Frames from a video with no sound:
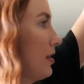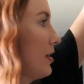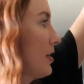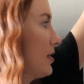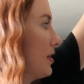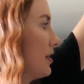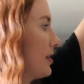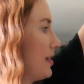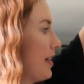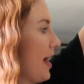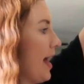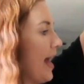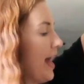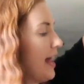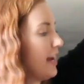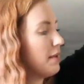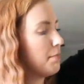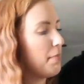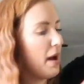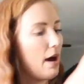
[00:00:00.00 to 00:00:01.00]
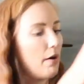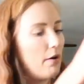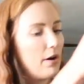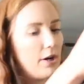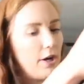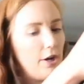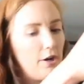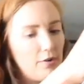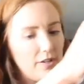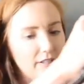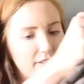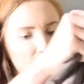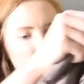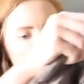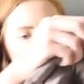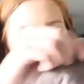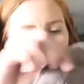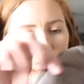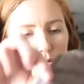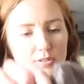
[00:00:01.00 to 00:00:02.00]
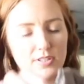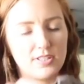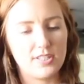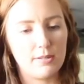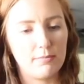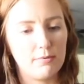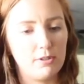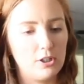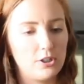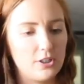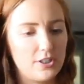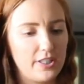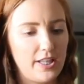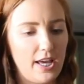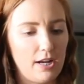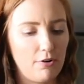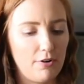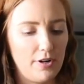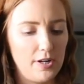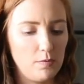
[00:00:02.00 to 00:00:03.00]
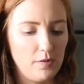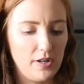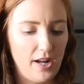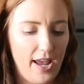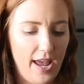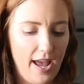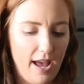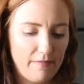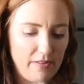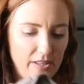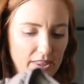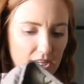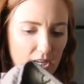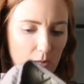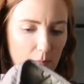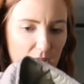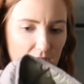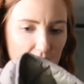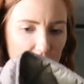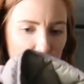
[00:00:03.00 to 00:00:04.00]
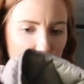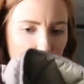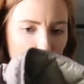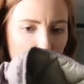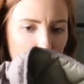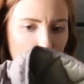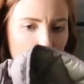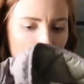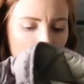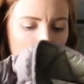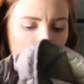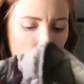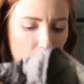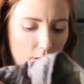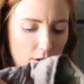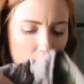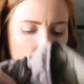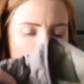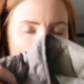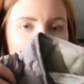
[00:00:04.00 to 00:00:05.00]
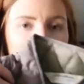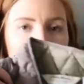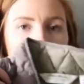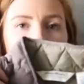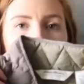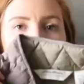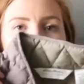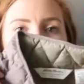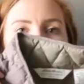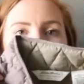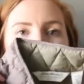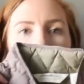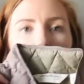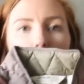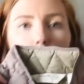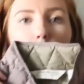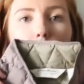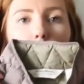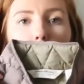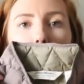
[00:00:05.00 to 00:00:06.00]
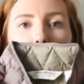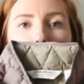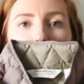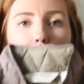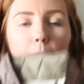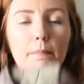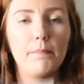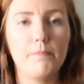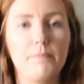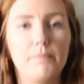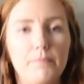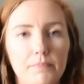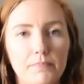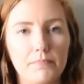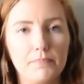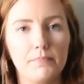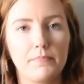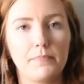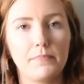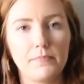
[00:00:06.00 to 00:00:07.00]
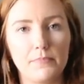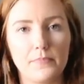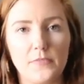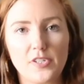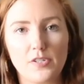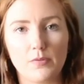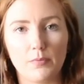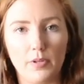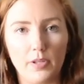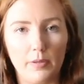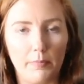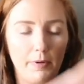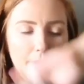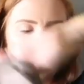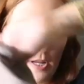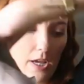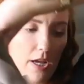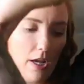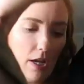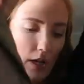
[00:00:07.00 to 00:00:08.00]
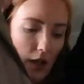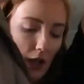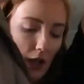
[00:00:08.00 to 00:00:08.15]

This is an Eddie Bauer coat. It's so similar to that green one I have. I think I might give this one to mom too. But it's really pretty.